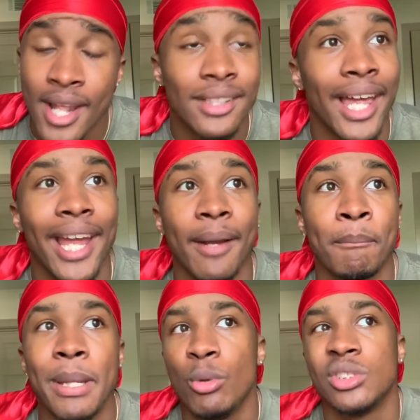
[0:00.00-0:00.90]
Like,
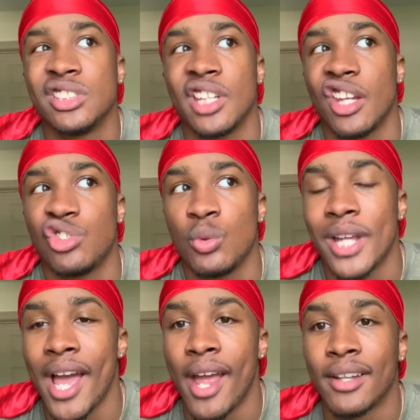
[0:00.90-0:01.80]
people were just getting too
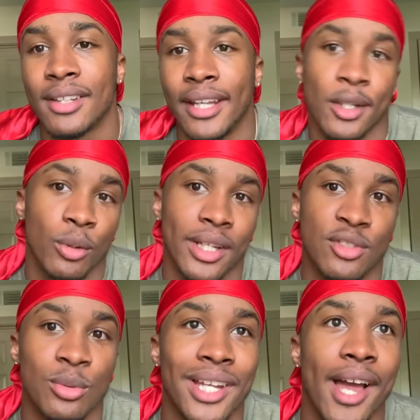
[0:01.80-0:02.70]
tired. Like, they would get
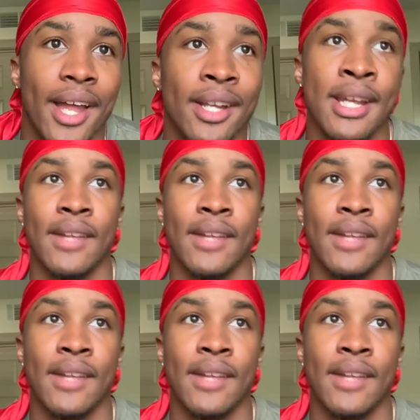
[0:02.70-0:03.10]
too tired.